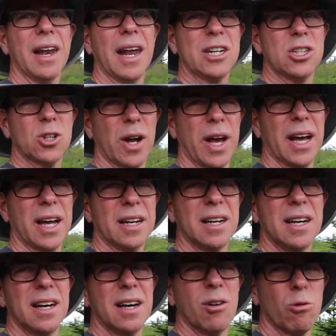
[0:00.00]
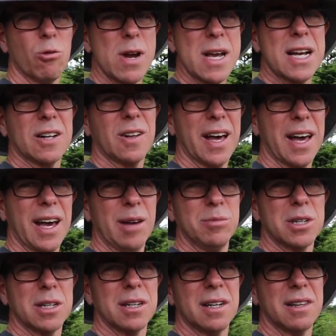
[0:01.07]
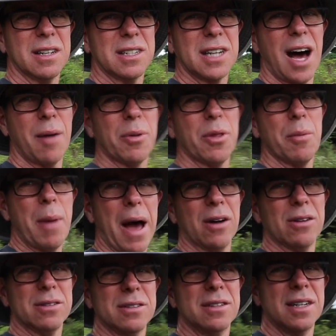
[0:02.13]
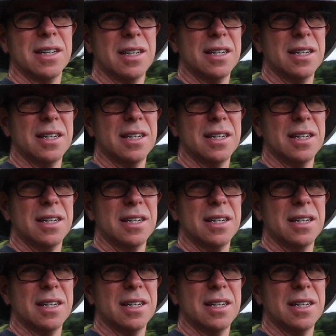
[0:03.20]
Nature had reclaimed the top of the mountain,